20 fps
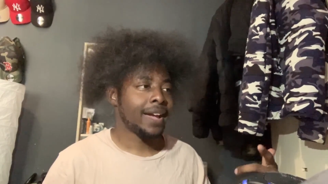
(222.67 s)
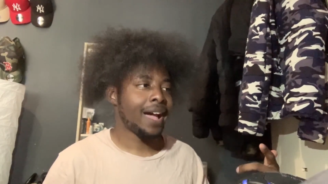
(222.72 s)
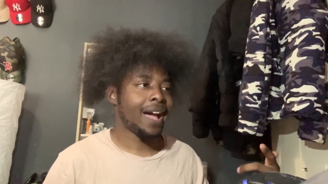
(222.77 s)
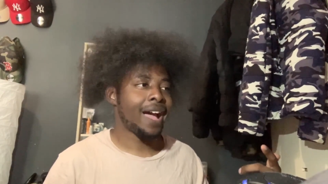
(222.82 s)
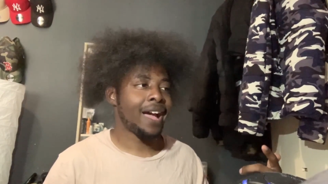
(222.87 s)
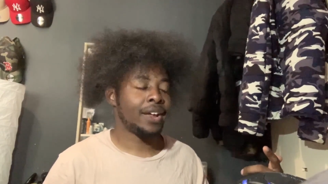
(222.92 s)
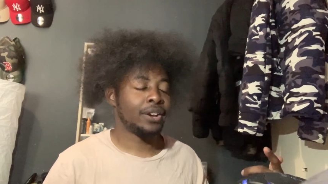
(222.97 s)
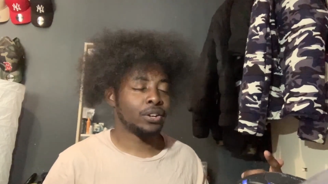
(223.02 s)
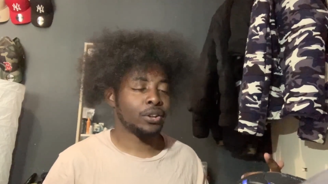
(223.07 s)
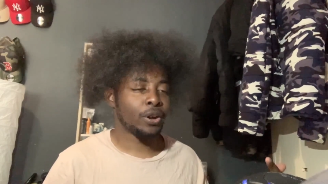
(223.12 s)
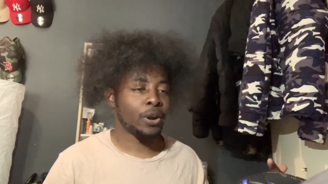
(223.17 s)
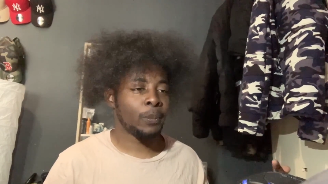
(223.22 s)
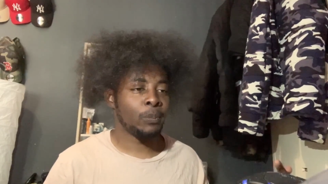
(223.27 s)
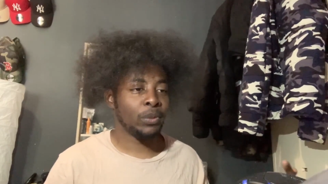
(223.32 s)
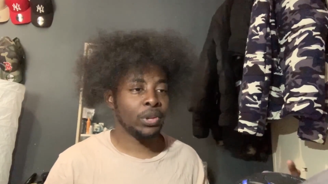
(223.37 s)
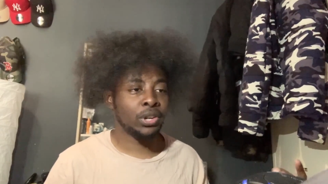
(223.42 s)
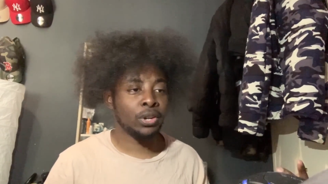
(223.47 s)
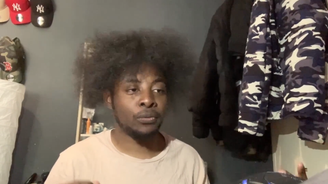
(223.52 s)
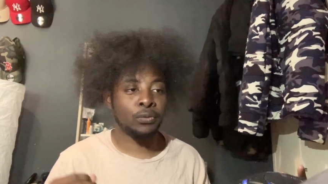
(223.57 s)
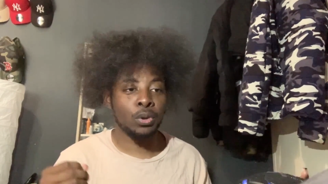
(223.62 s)
and
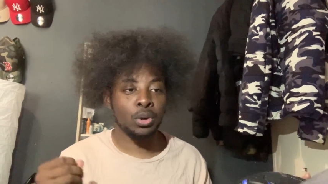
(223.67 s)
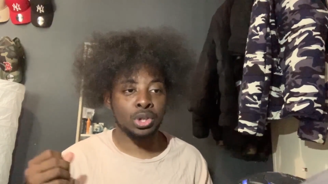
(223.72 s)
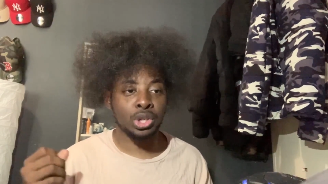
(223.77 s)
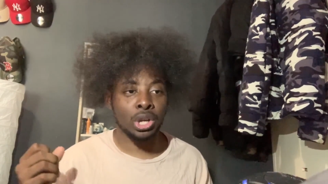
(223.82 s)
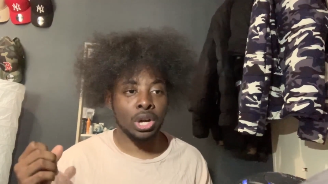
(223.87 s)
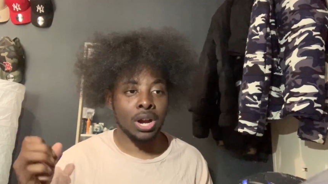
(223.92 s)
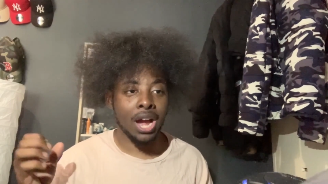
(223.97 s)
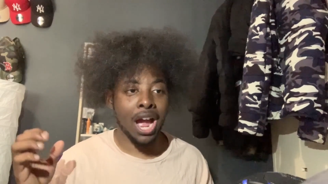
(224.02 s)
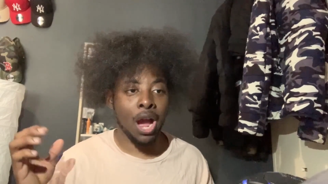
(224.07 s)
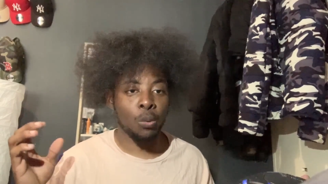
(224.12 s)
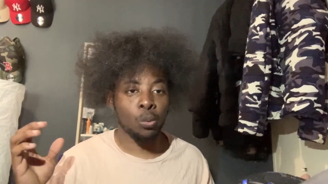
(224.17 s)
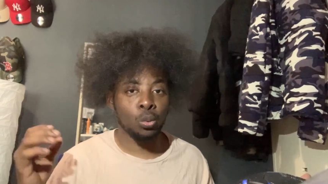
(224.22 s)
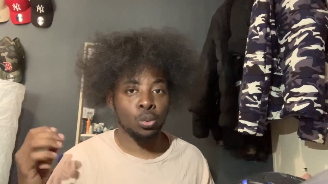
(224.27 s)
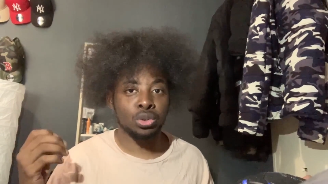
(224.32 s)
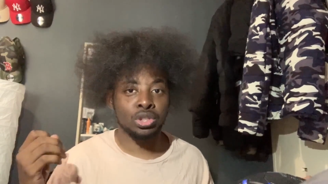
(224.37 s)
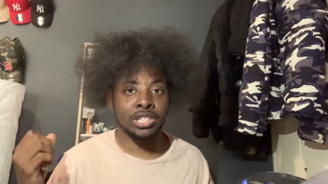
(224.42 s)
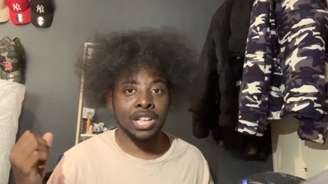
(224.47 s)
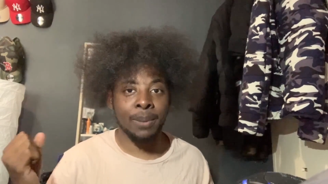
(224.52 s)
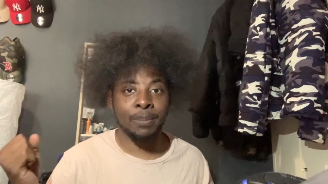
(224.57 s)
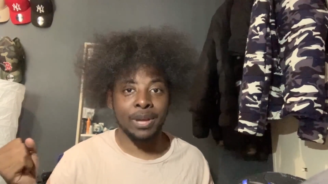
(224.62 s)
in the future I will
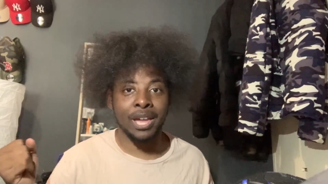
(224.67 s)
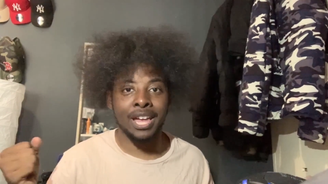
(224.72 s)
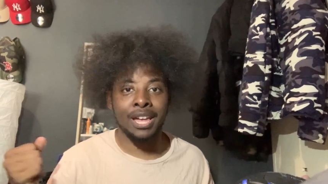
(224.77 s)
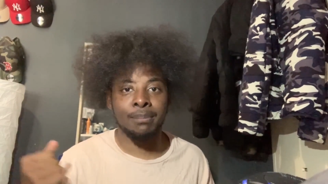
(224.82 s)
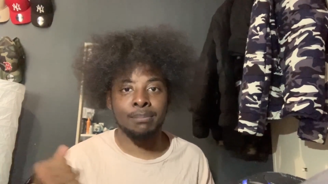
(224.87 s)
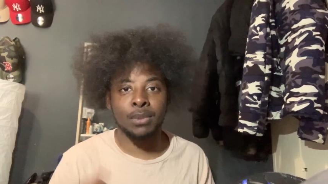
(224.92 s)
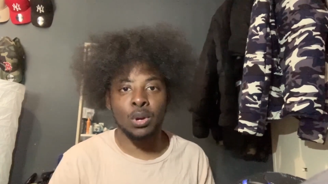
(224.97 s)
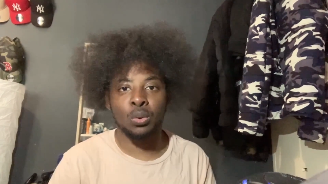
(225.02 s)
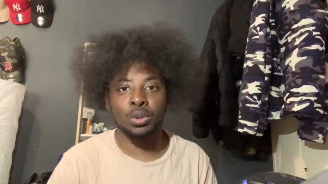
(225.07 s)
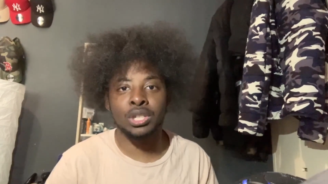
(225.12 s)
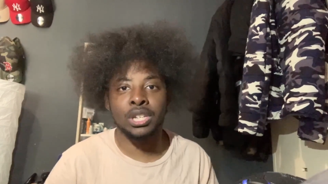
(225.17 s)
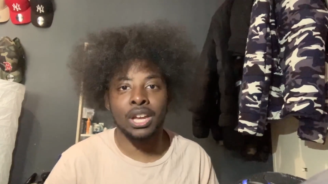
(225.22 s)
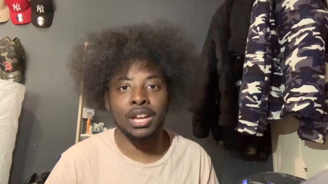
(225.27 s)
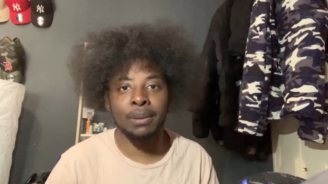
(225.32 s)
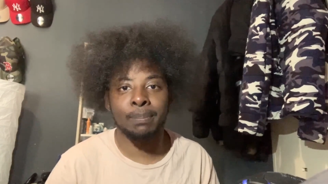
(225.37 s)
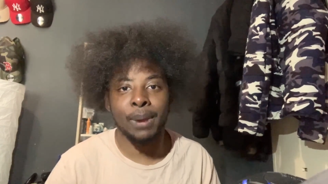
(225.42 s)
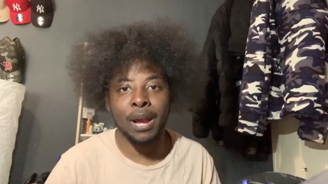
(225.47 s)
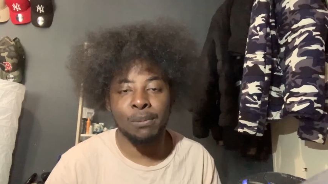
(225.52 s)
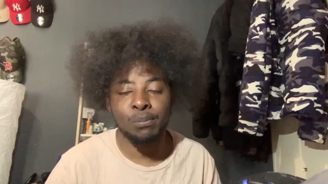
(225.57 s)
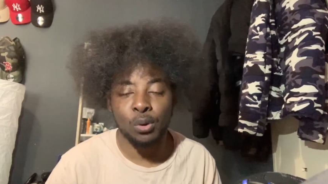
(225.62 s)
slap a
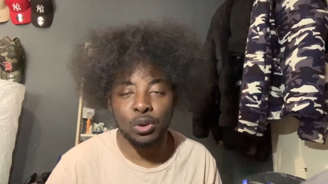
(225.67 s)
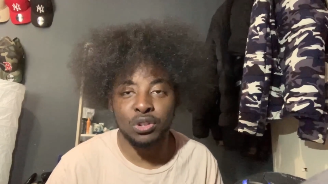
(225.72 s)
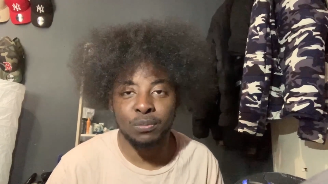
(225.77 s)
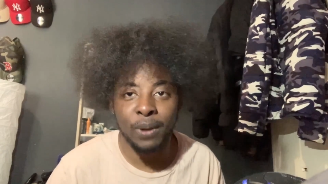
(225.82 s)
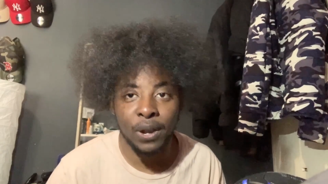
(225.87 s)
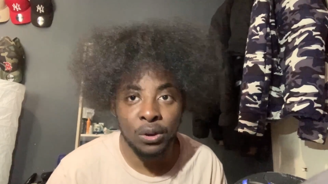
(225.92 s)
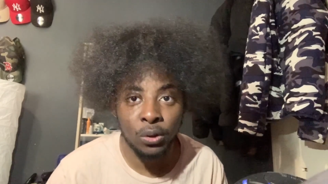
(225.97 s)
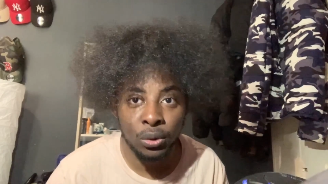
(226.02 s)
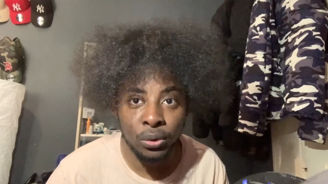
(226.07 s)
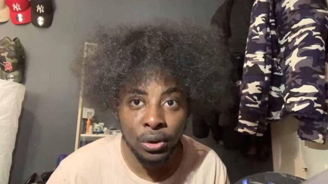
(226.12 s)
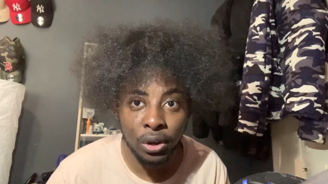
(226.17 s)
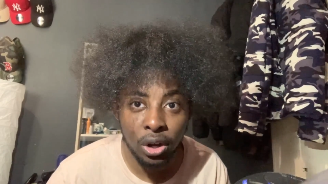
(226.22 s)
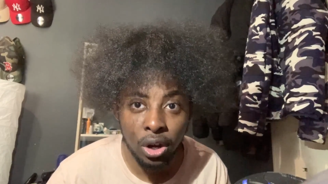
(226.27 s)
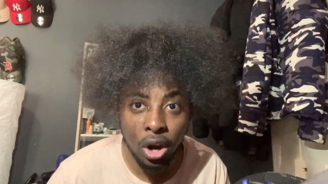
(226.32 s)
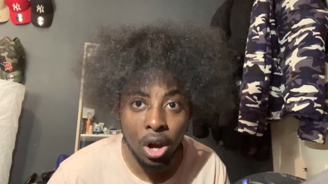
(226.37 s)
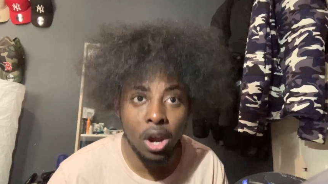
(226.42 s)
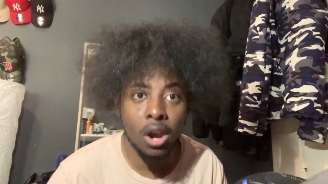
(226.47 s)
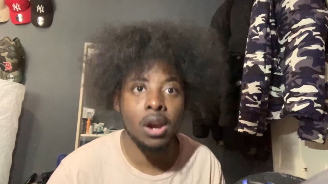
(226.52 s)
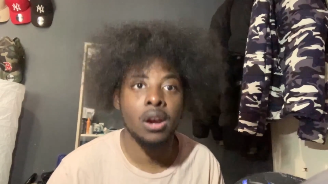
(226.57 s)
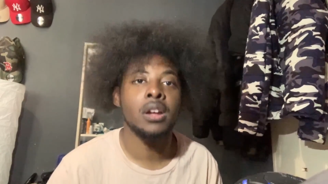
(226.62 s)
Miltech back box back on the
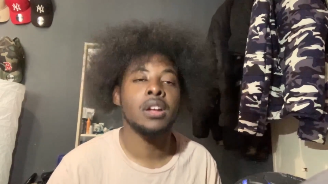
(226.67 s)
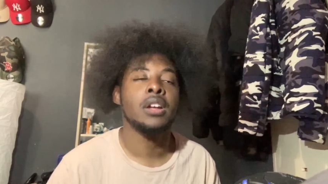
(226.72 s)
car.